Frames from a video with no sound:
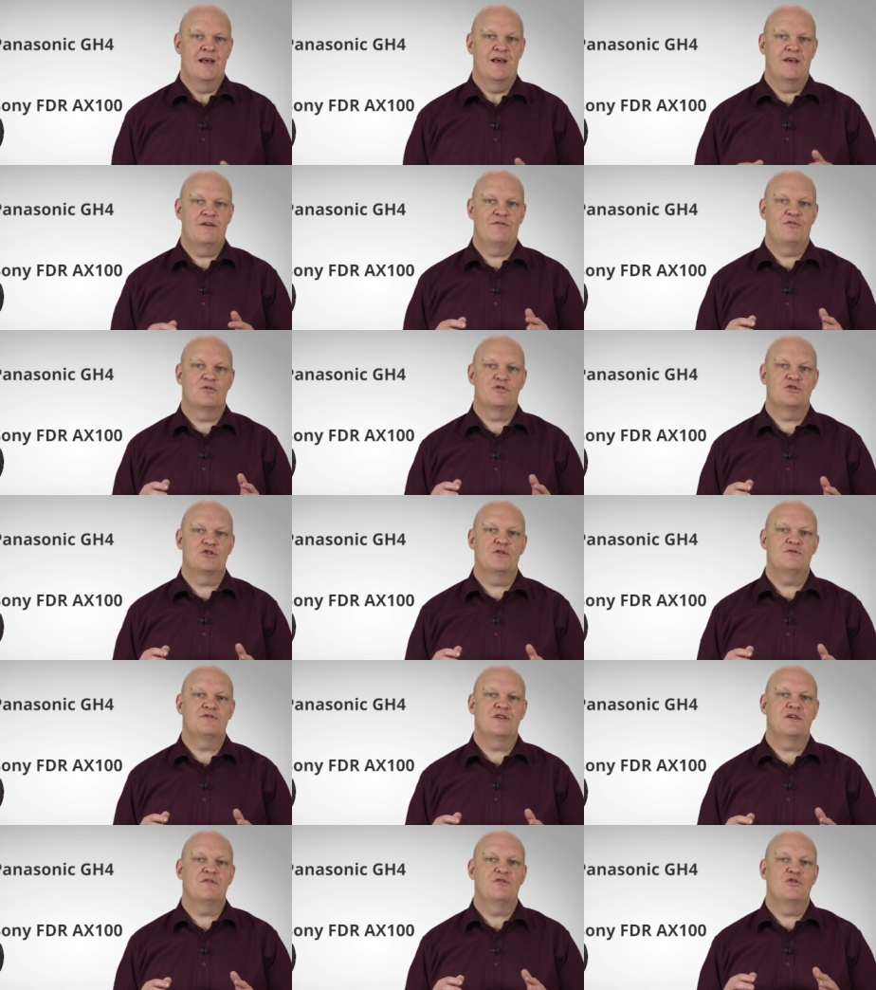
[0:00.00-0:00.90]
If you're
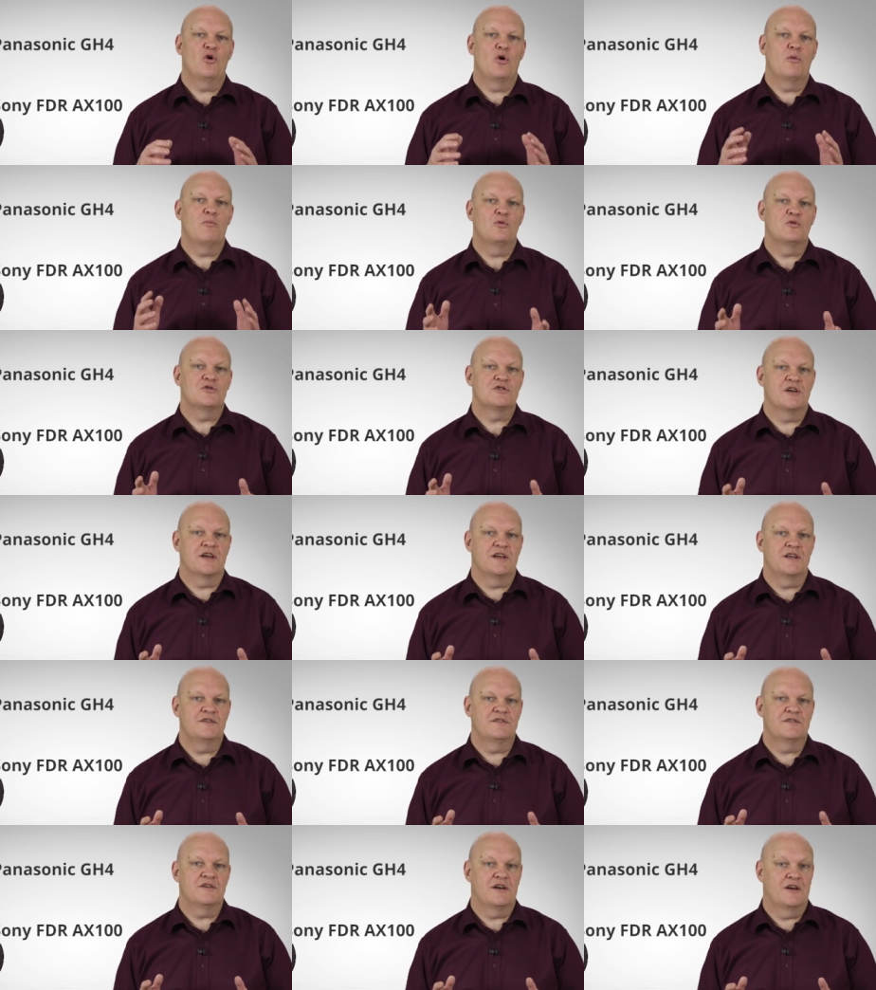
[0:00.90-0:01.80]
shooting normal
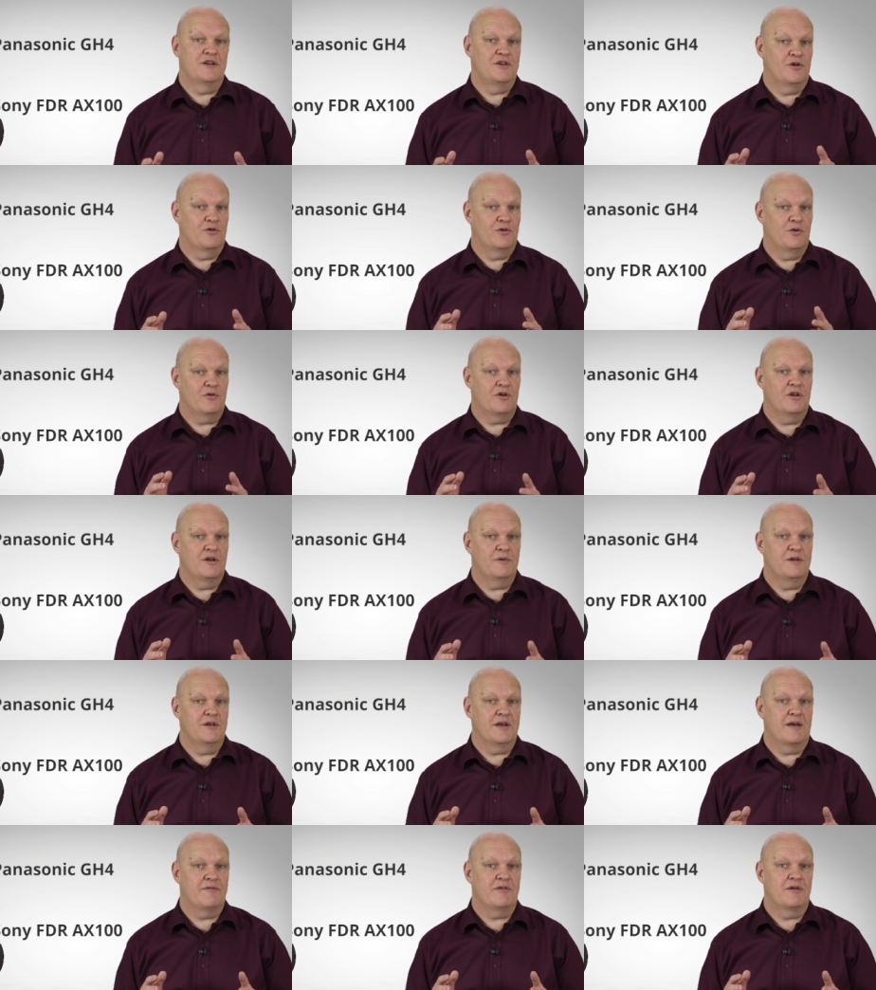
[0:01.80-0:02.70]
scenes and you're not going to
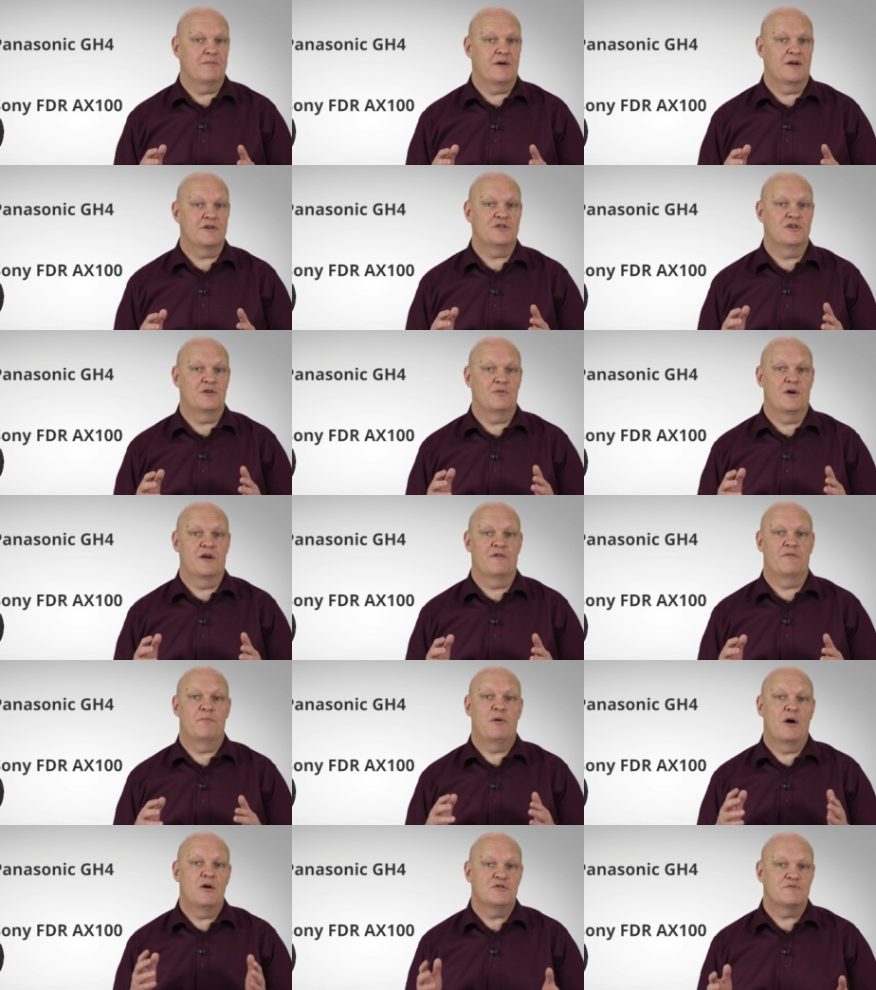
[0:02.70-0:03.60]
be having much in the way
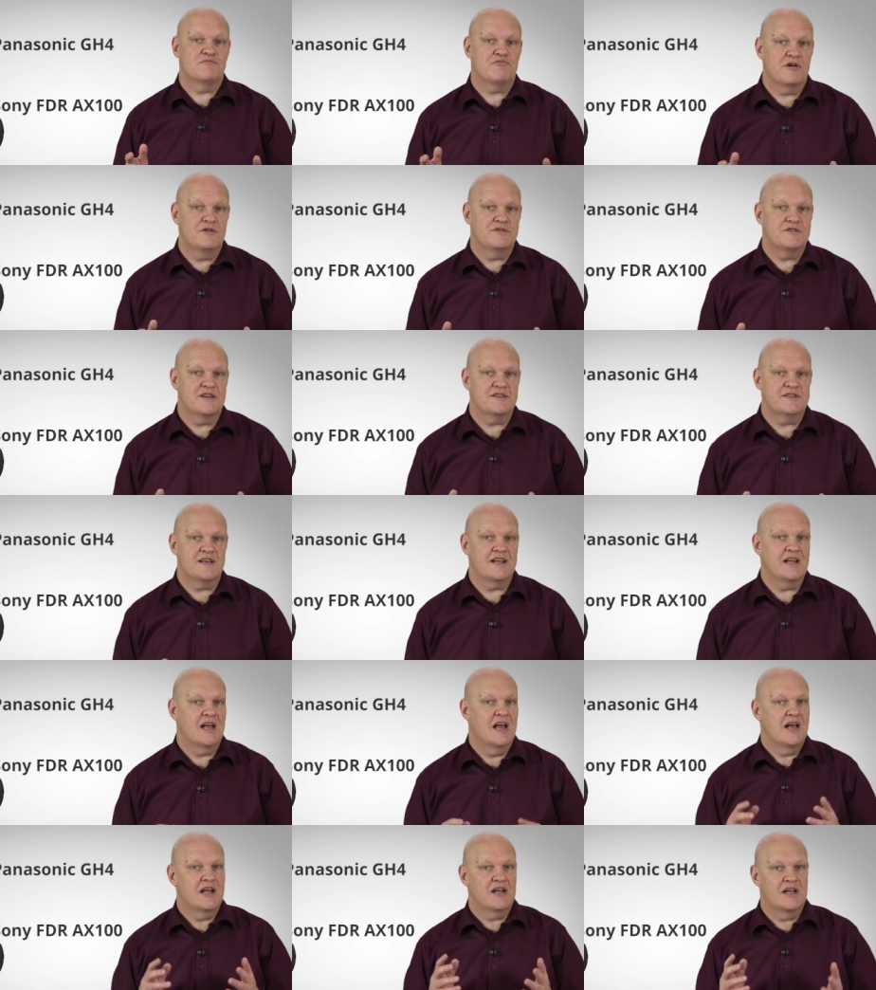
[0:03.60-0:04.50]
of
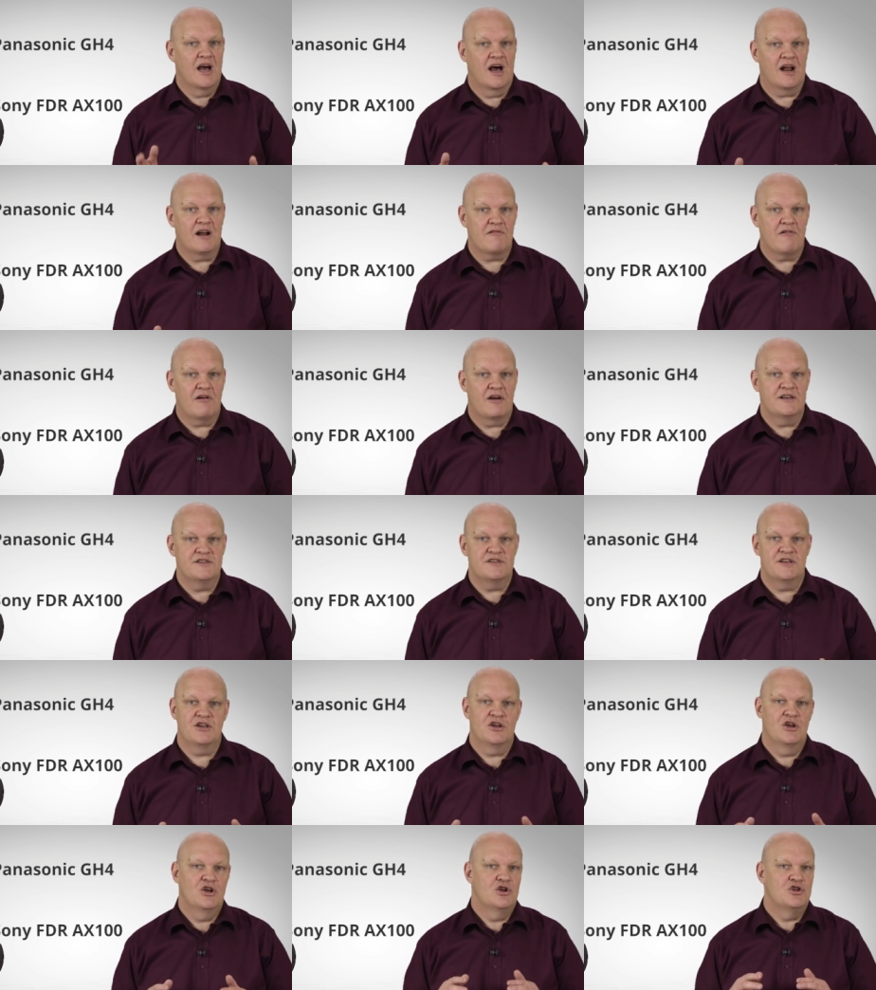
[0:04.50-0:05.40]
post-processing,
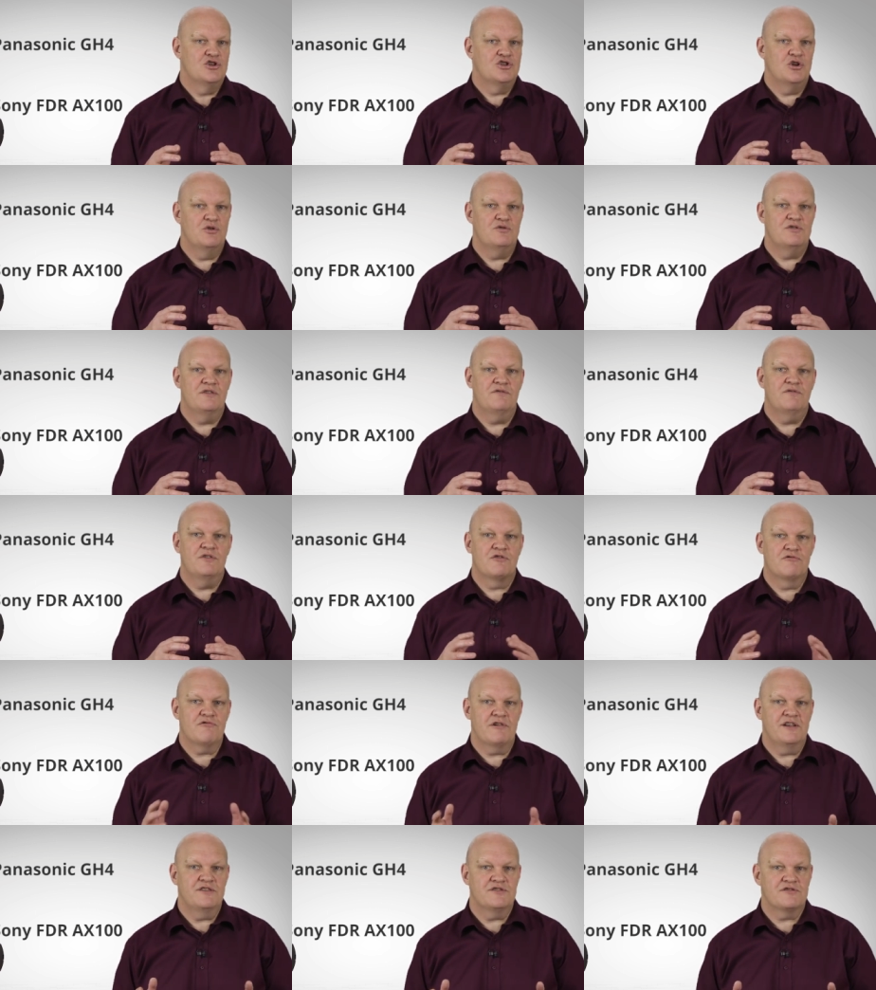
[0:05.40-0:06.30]
colorizing, shooting for
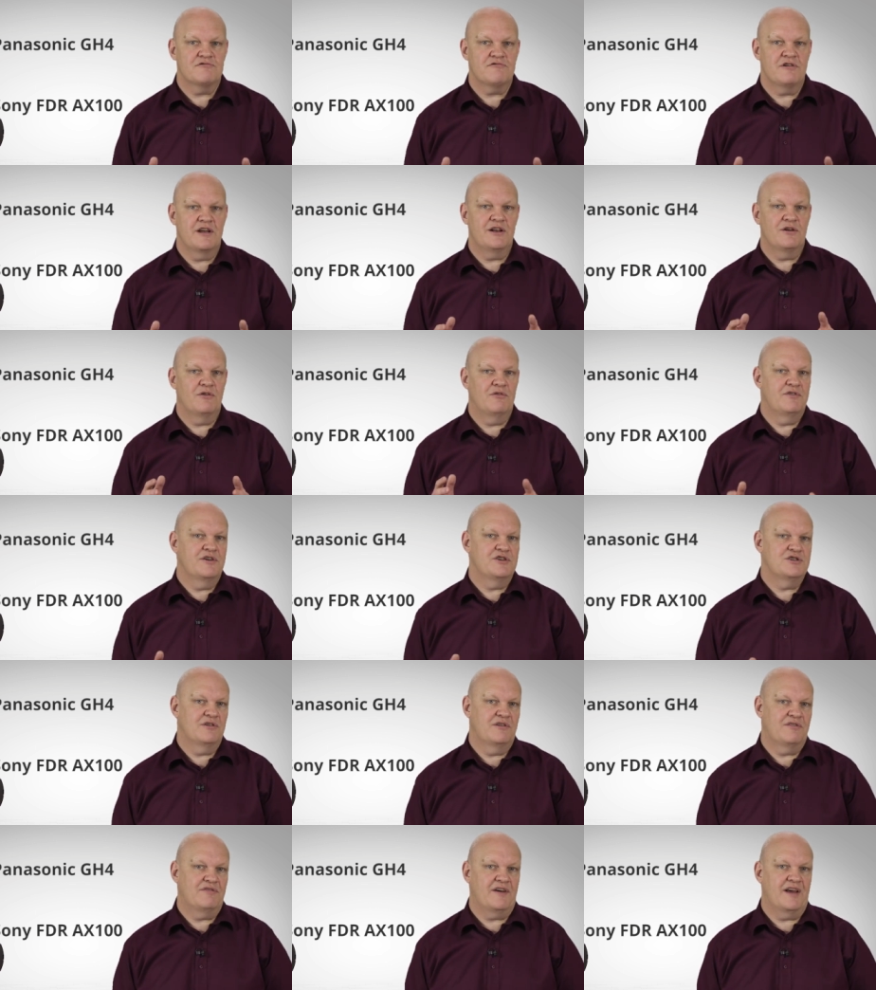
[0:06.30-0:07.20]
green screen or
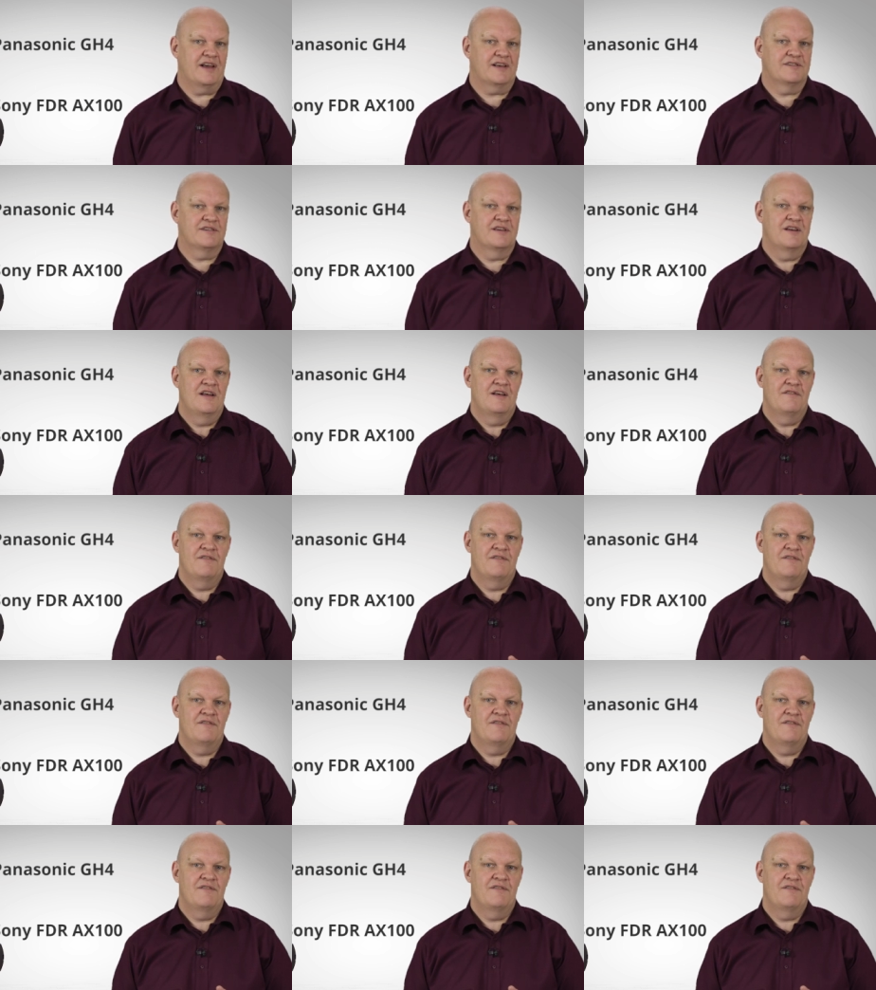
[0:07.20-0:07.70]
visual effects,